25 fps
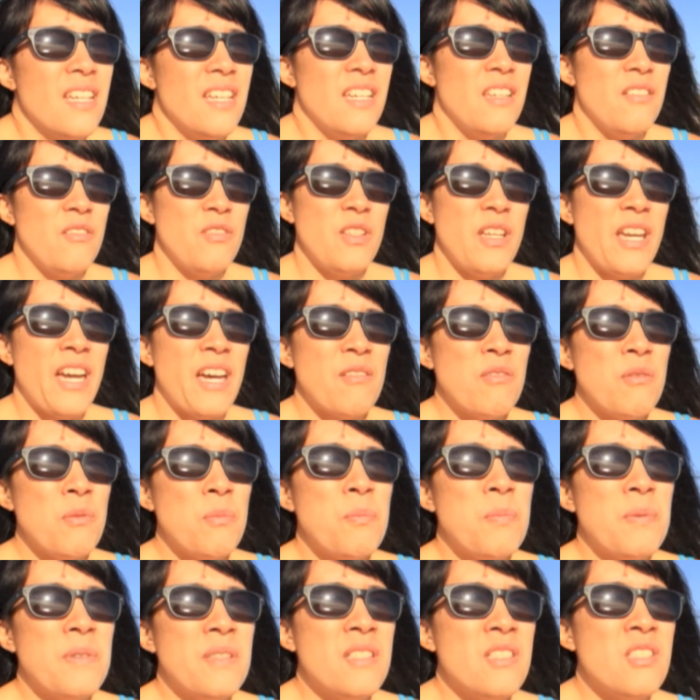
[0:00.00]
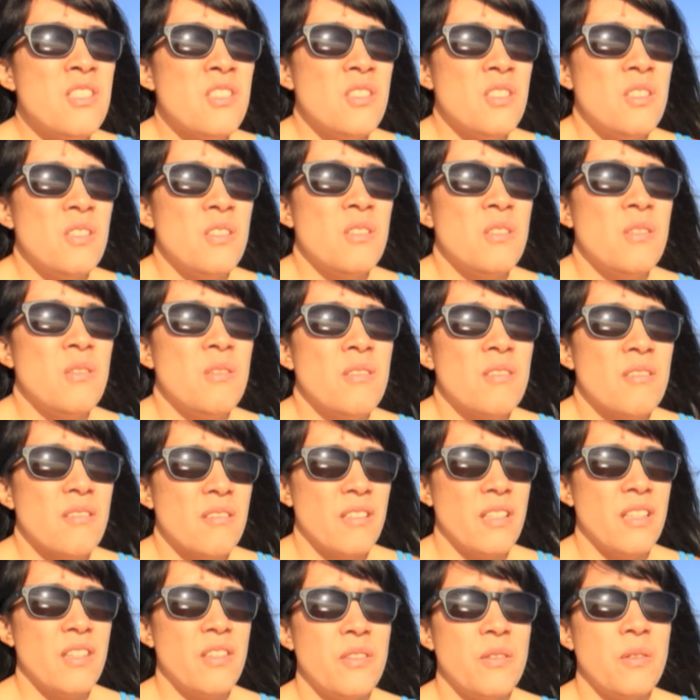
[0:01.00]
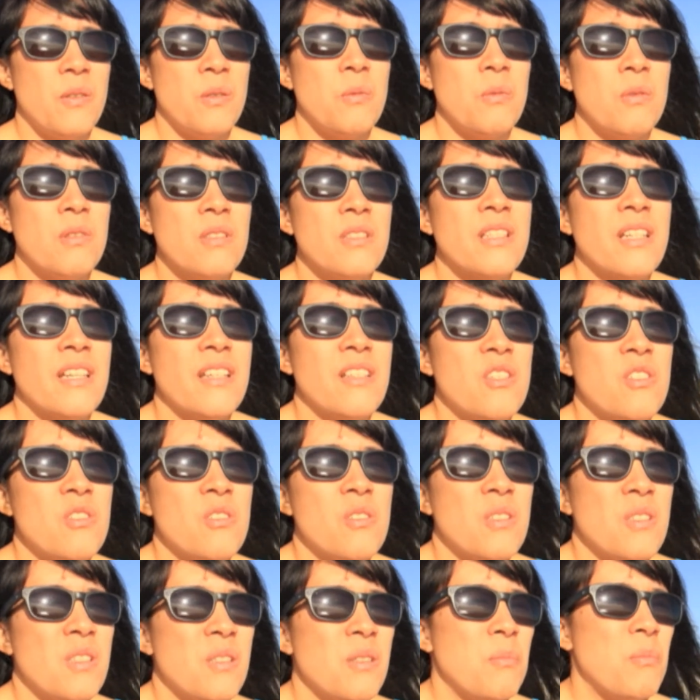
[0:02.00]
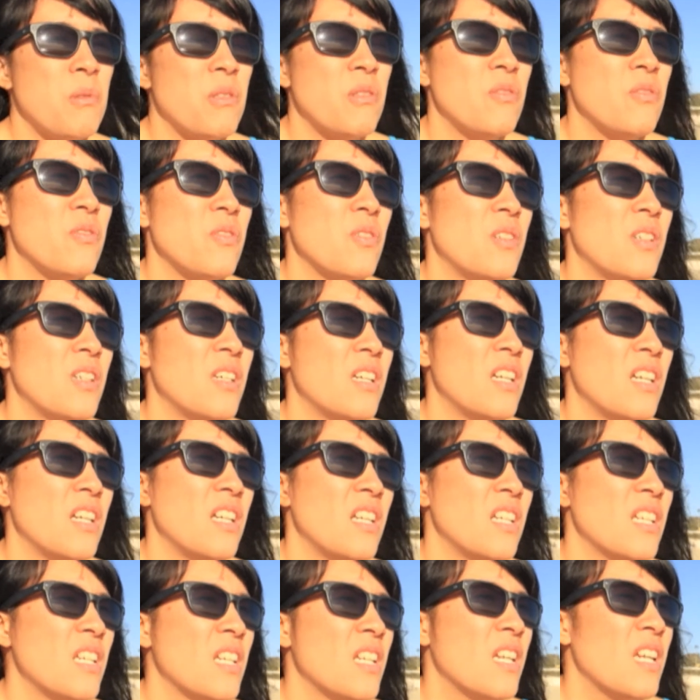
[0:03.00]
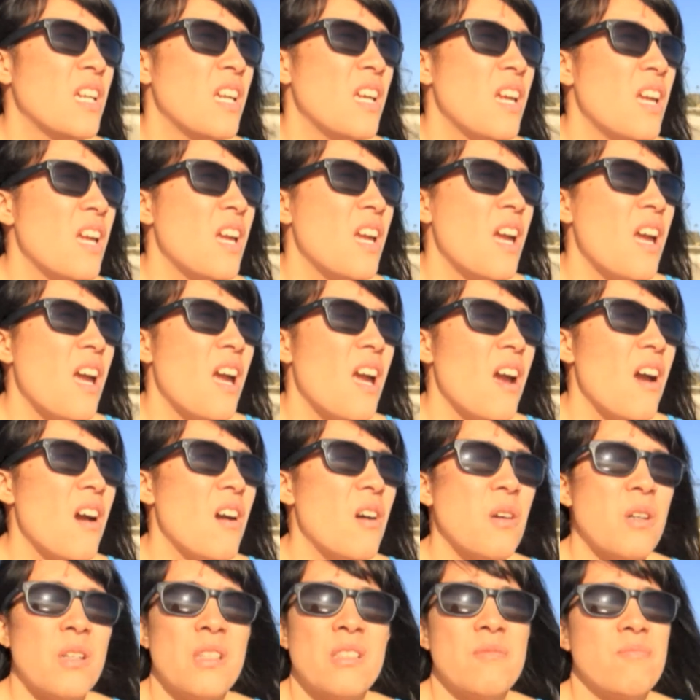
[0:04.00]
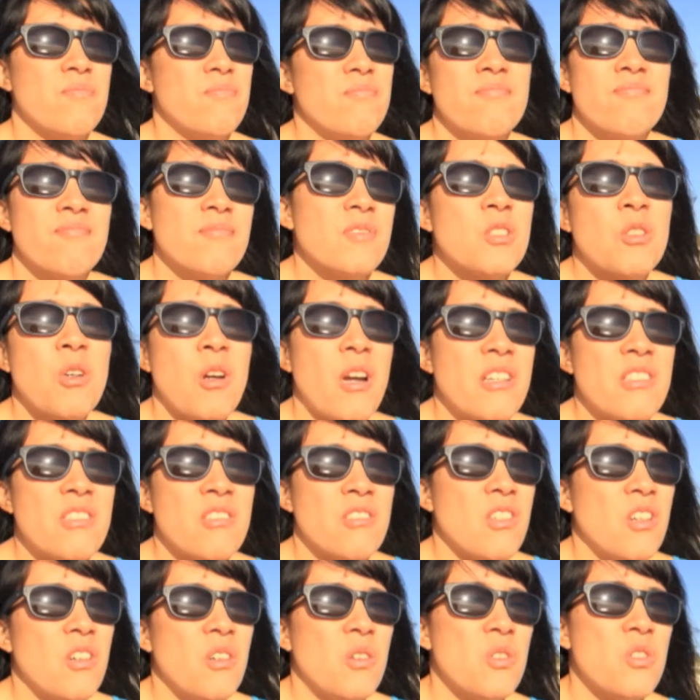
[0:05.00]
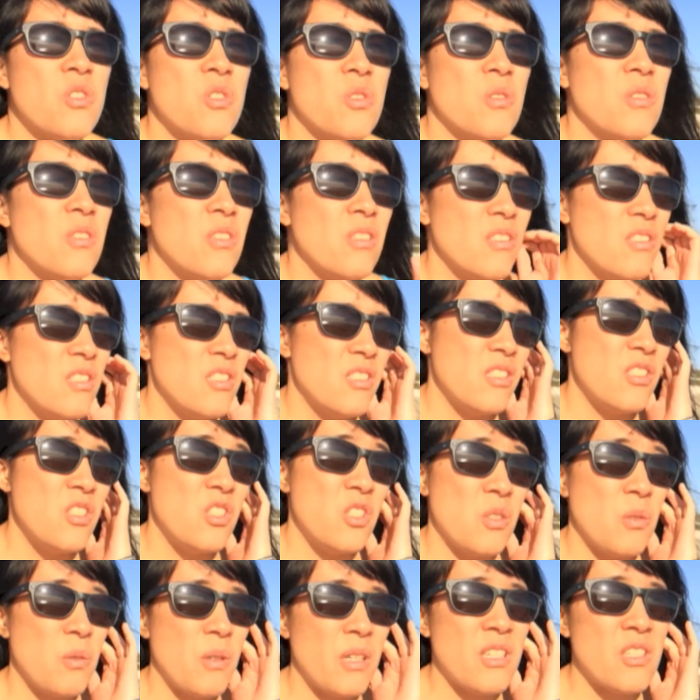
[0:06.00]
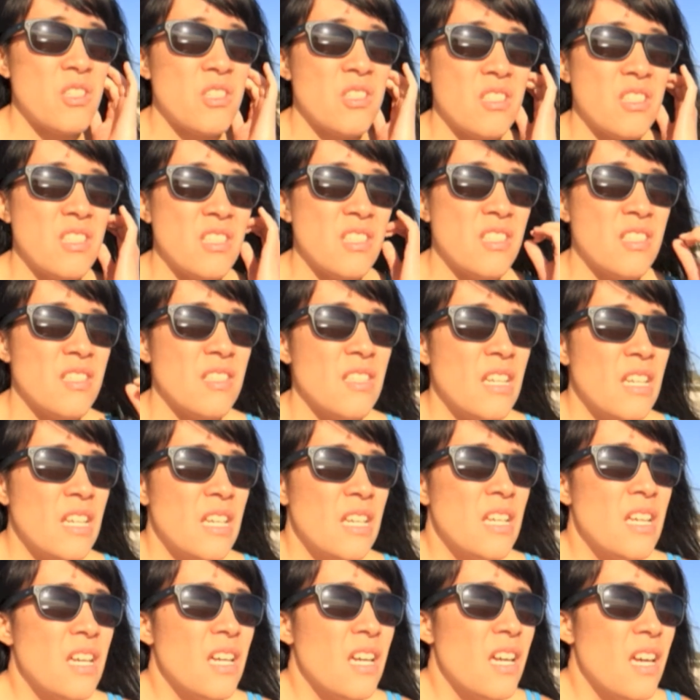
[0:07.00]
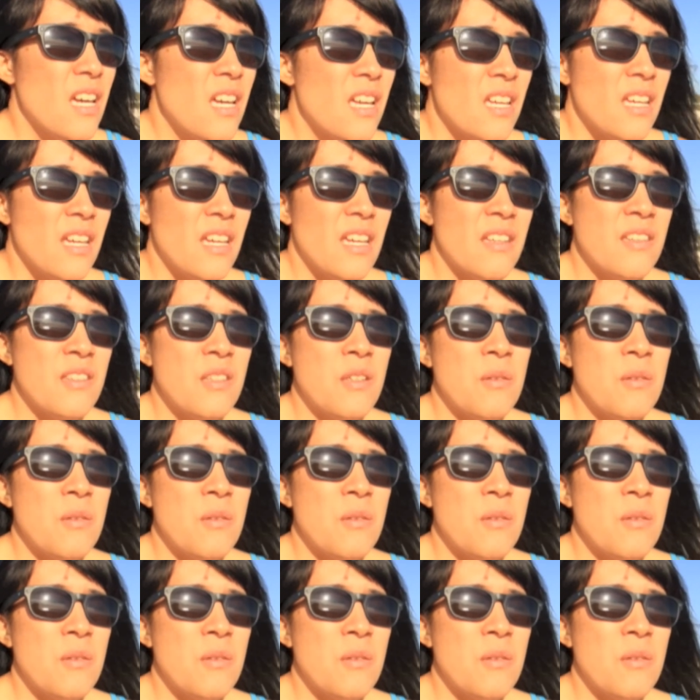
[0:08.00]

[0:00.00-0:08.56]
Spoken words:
if you haven't been to a third world country before, or cross-cultural situations, in